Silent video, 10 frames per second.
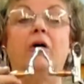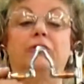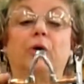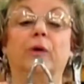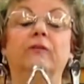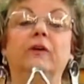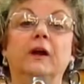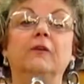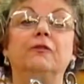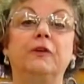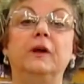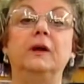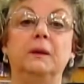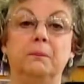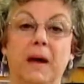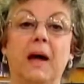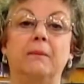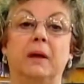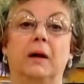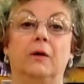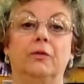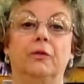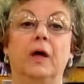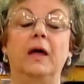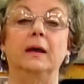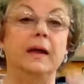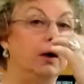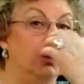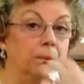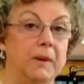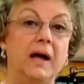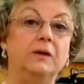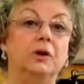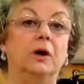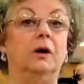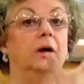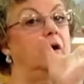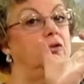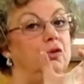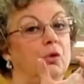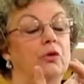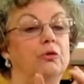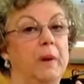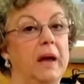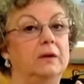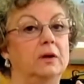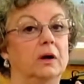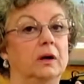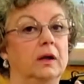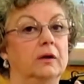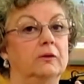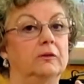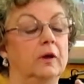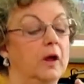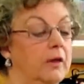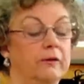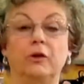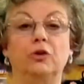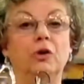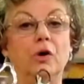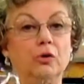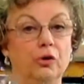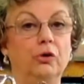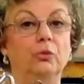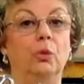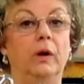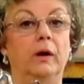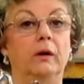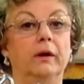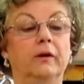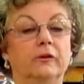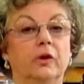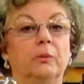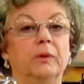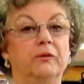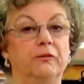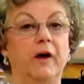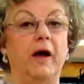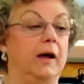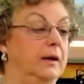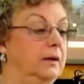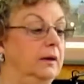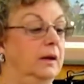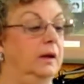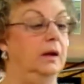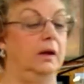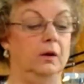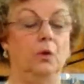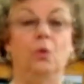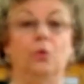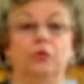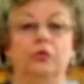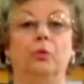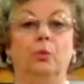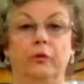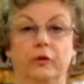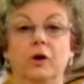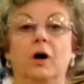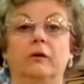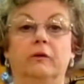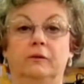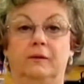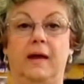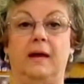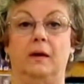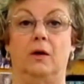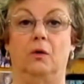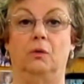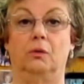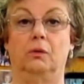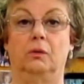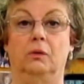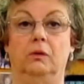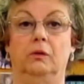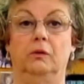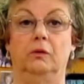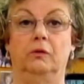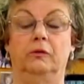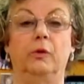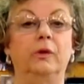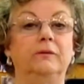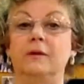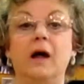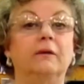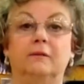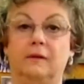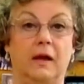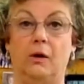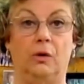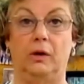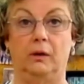So if it'll fit in my mouth and lay on my tongue as short as my tongue is, then you know good and well it's going to be fine in a horse with a tongue that's that long. So it's not scary.